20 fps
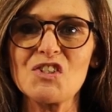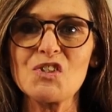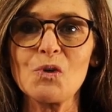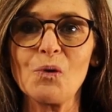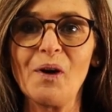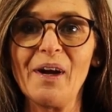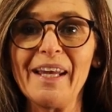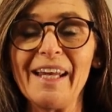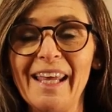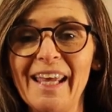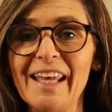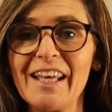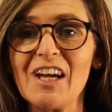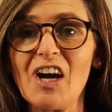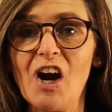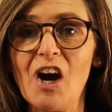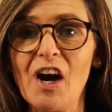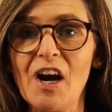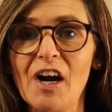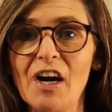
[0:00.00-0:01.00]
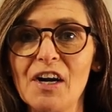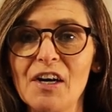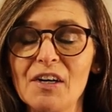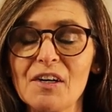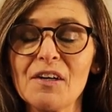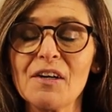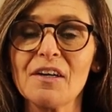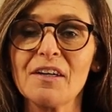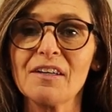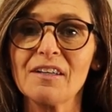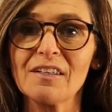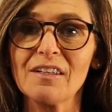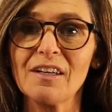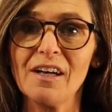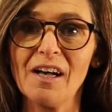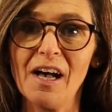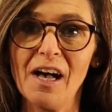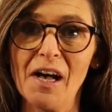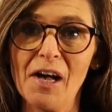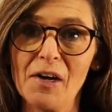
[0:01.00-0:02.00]
joining our
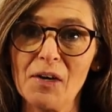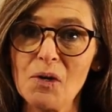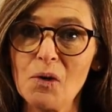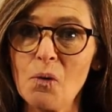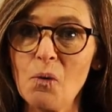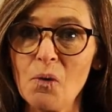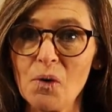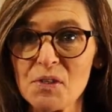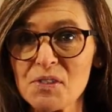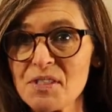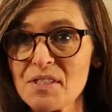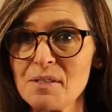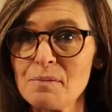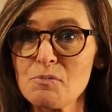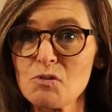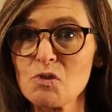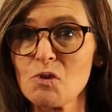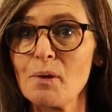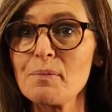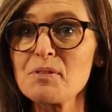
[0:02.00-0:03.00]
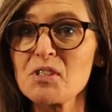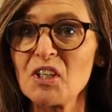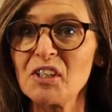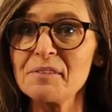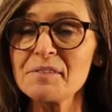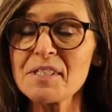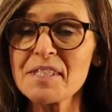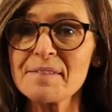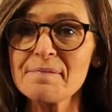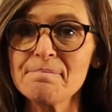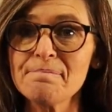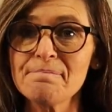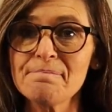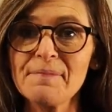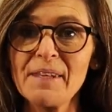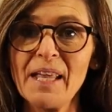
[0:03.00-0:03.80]
course subscriptions.